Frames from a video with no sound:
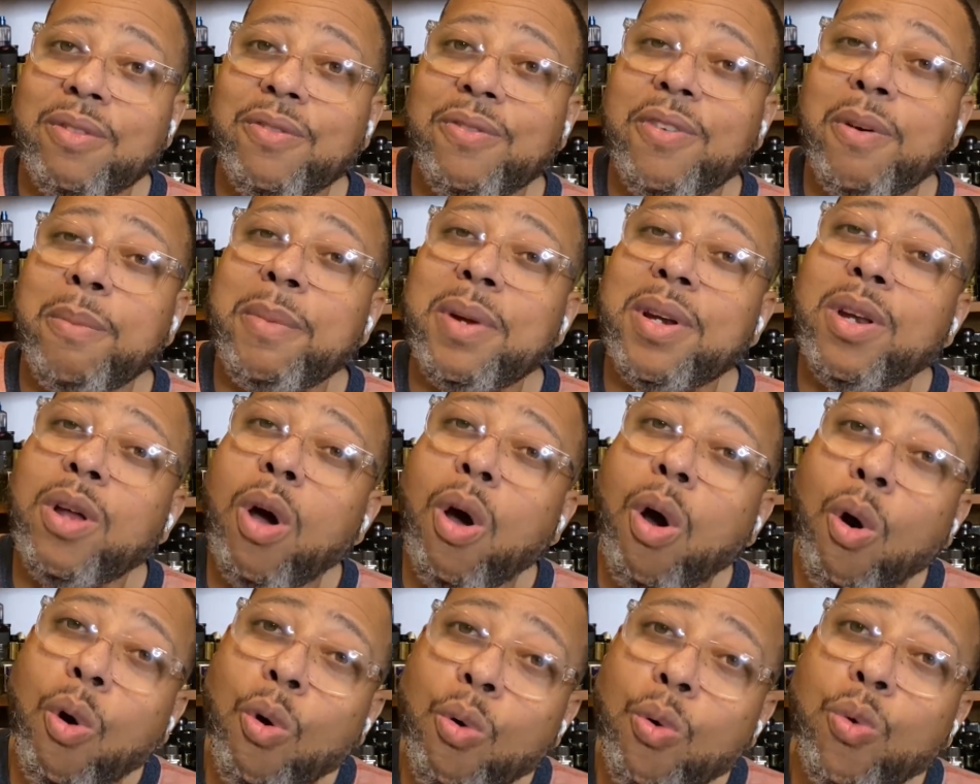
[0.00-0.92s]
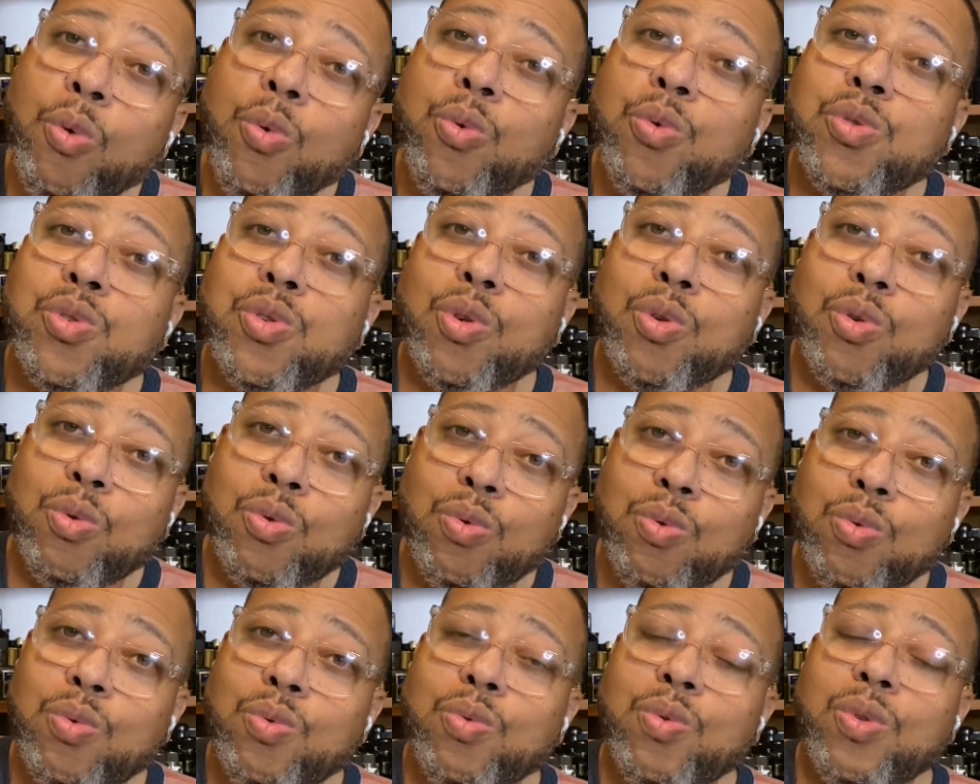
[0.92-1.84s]
from an old
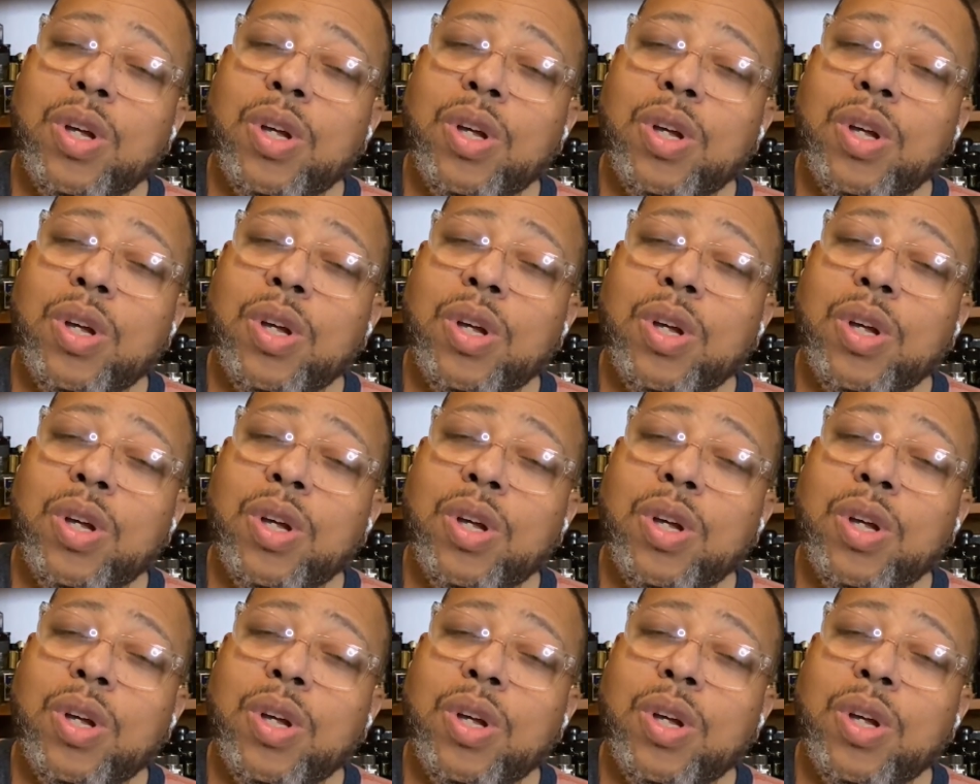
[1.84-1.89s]
school